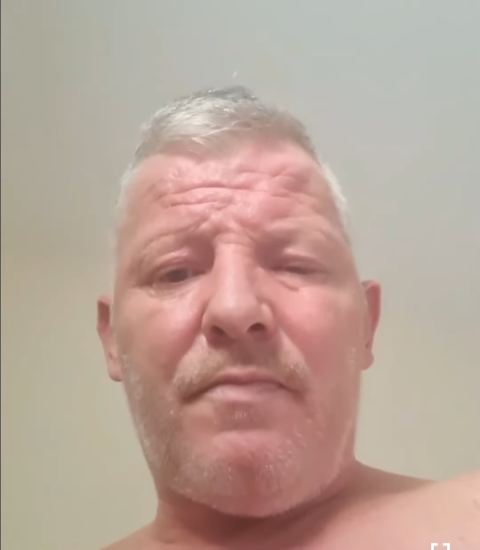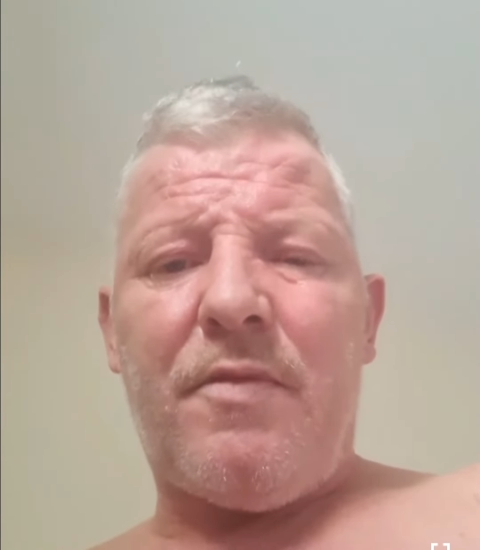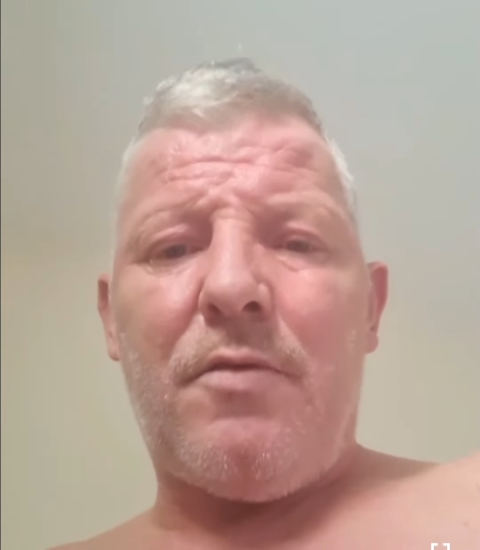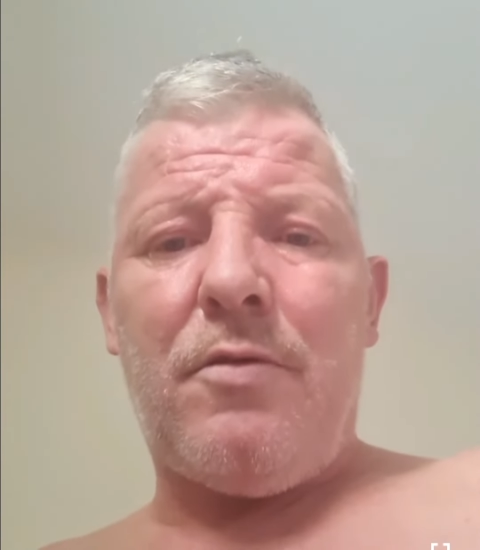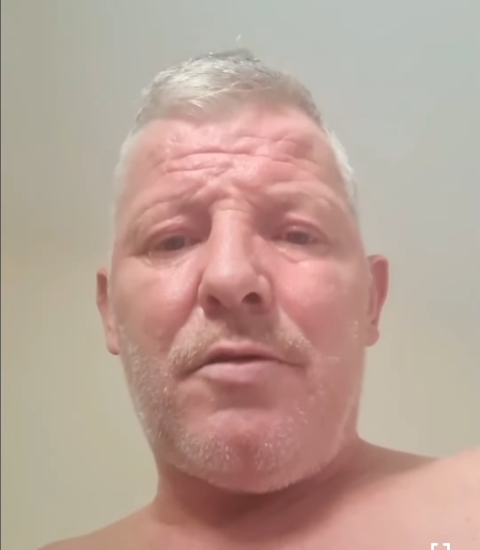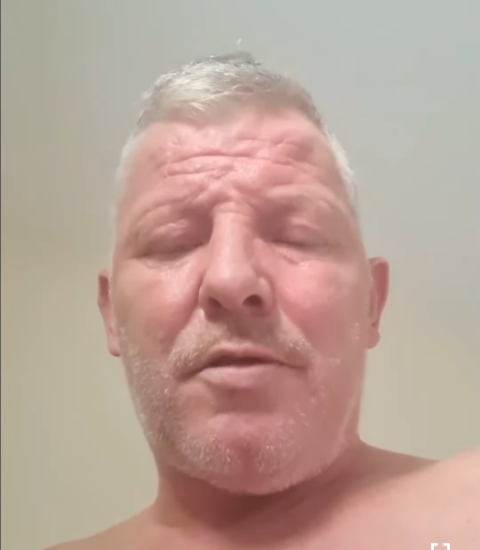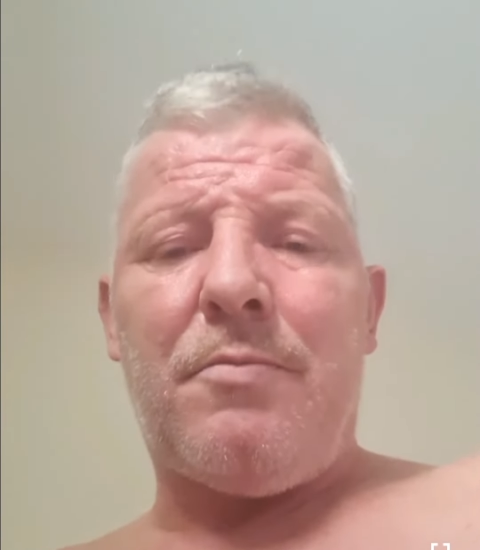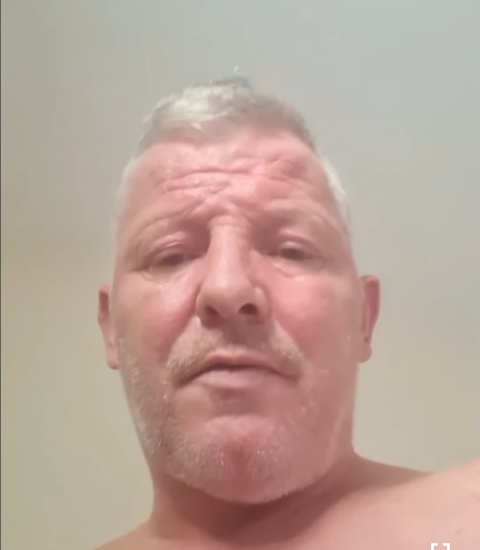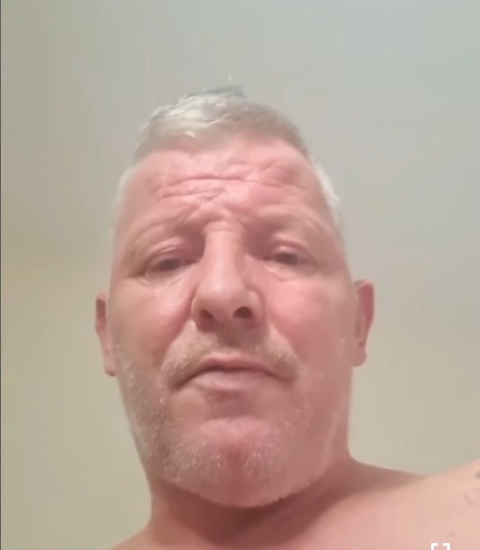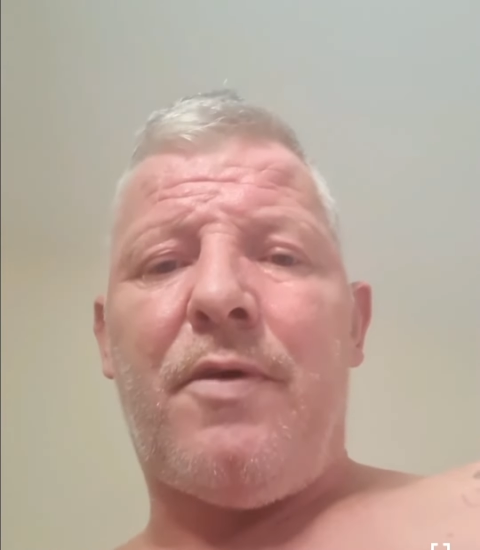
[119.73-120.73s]
of course I'm
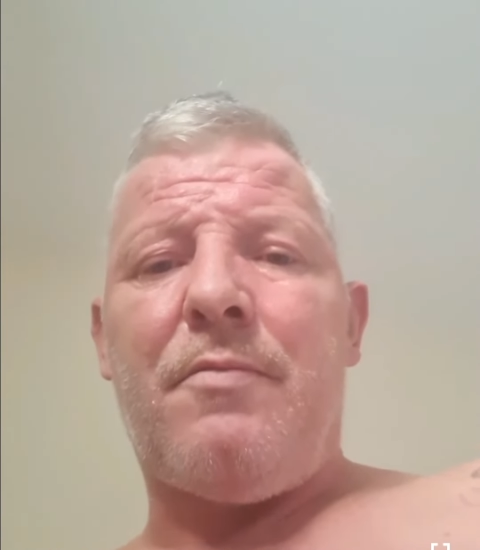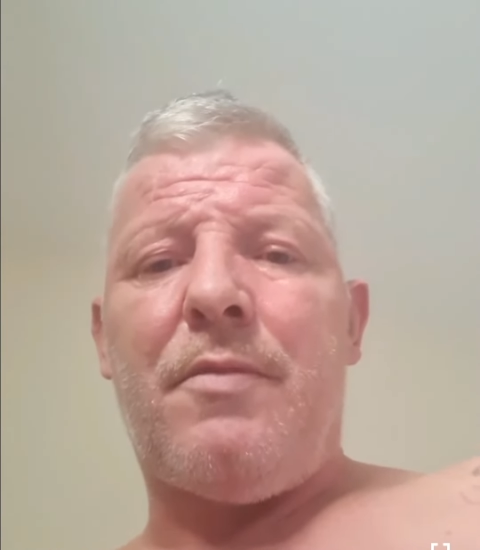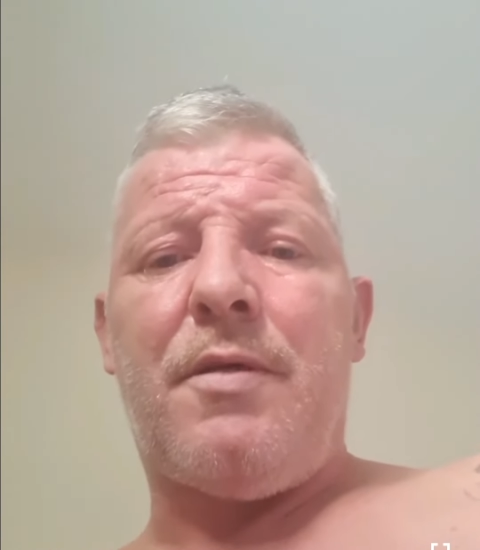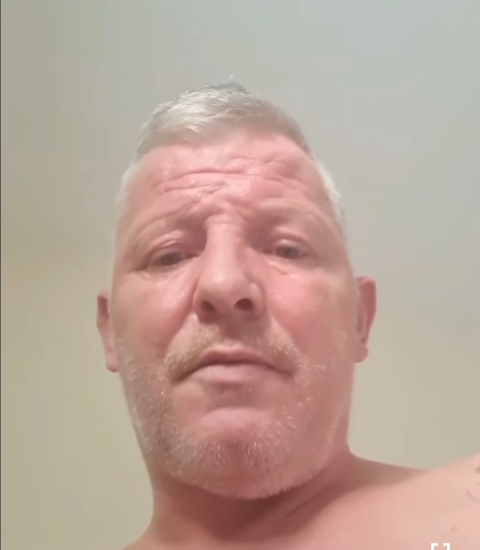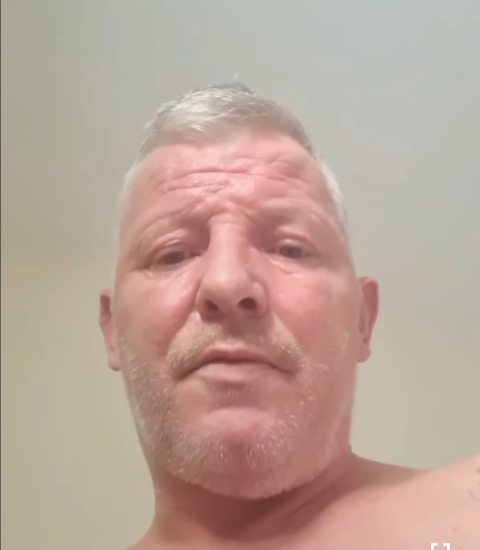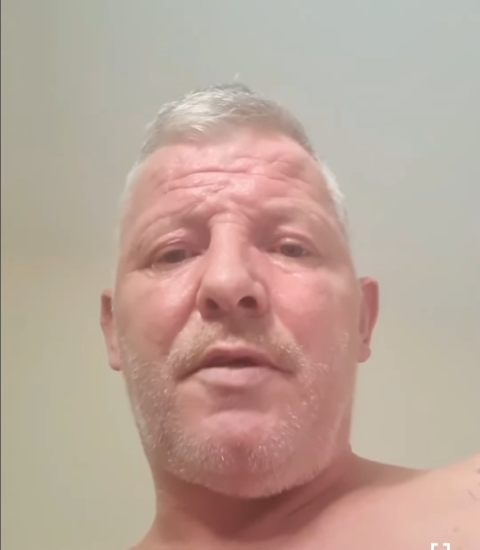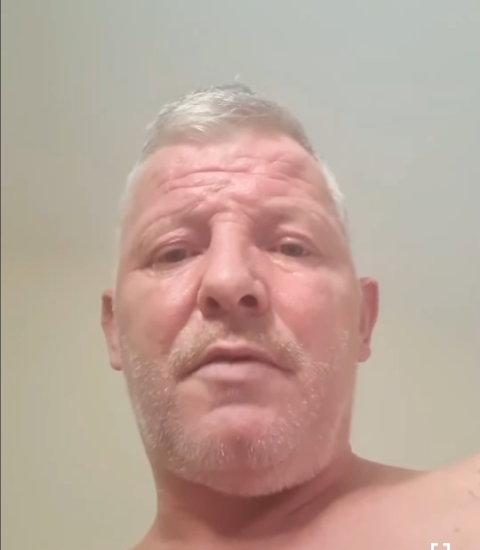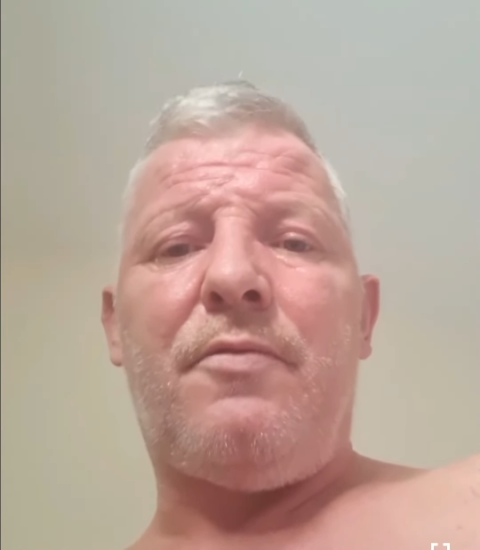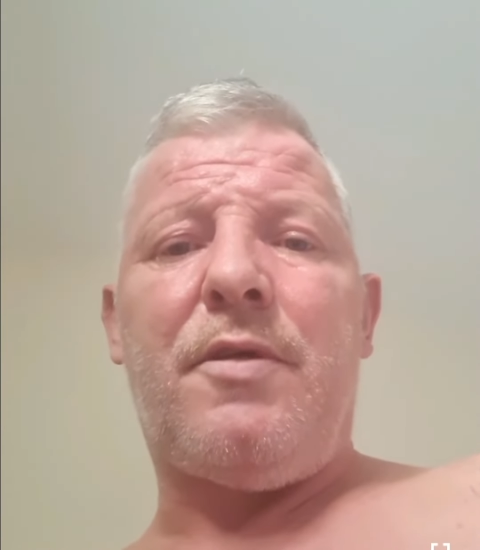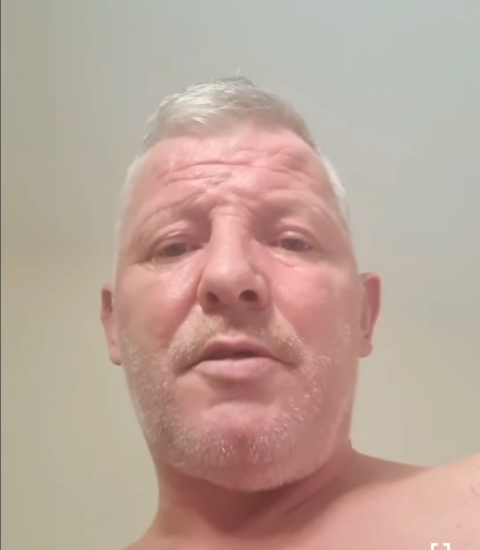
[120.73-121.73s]
a fan, mate. I think you
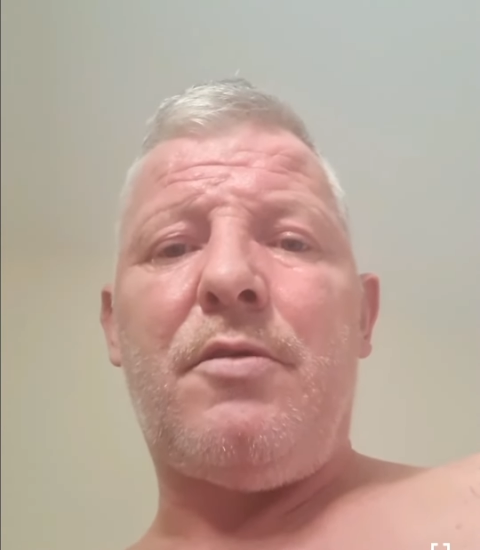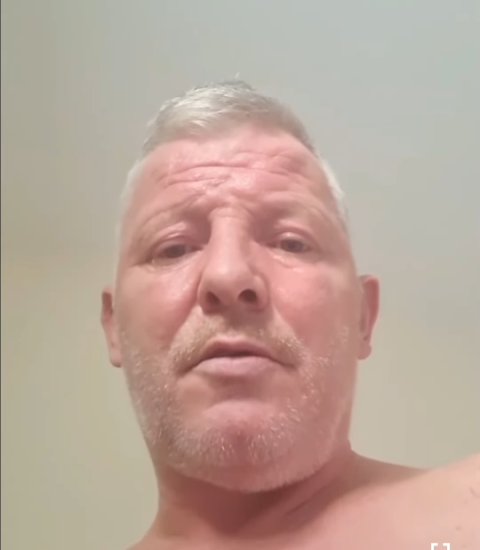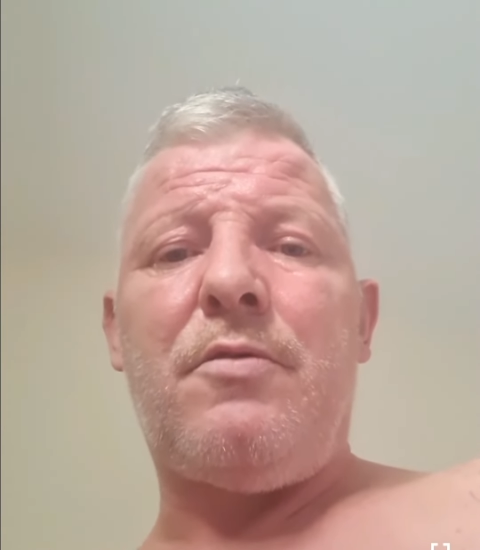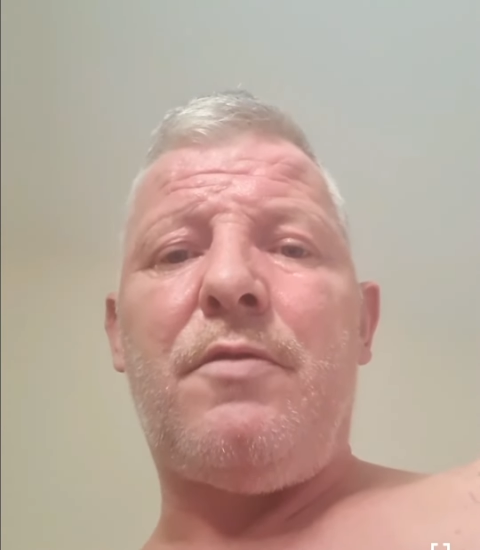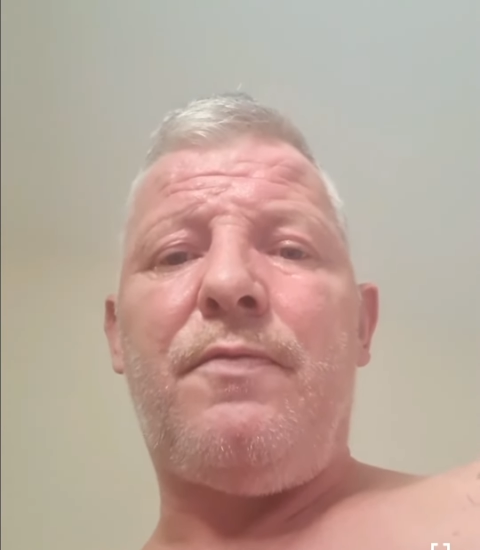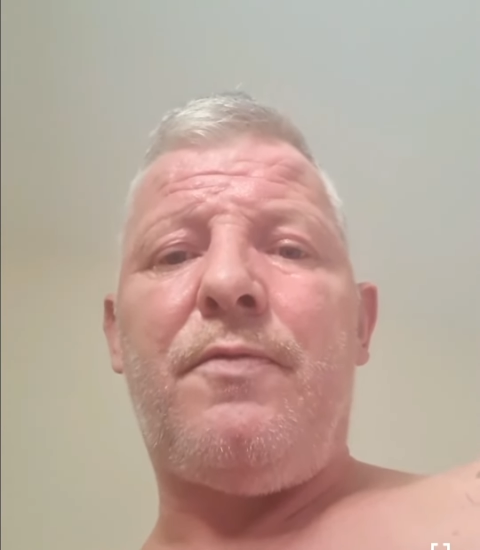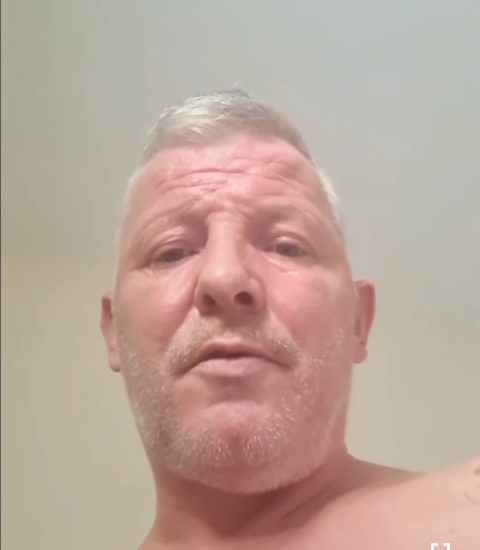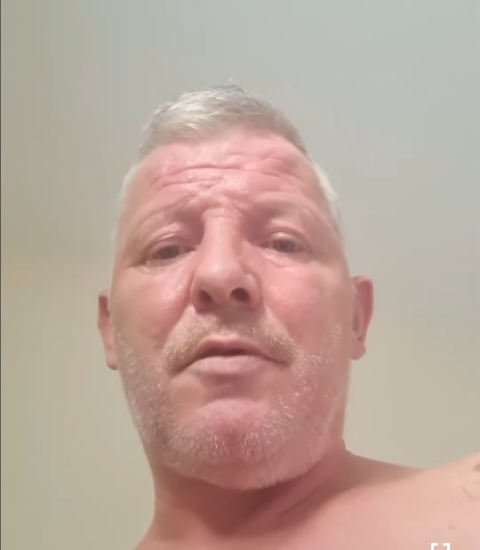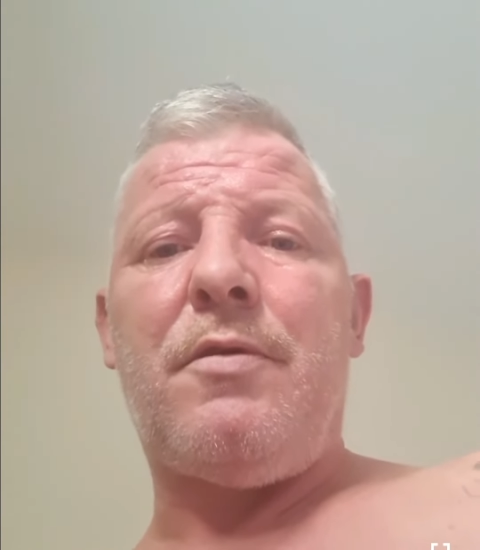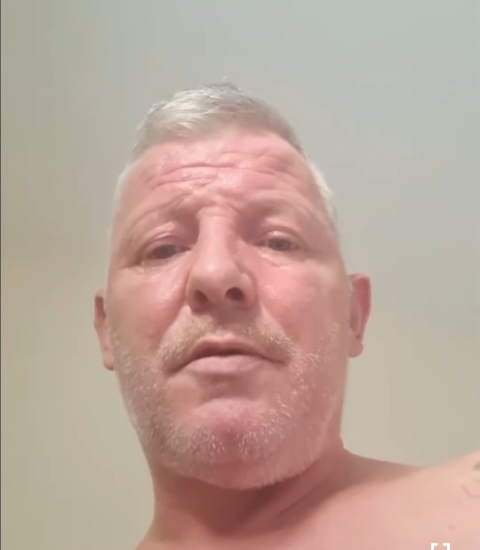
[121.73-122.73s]
fucking sound as fuck.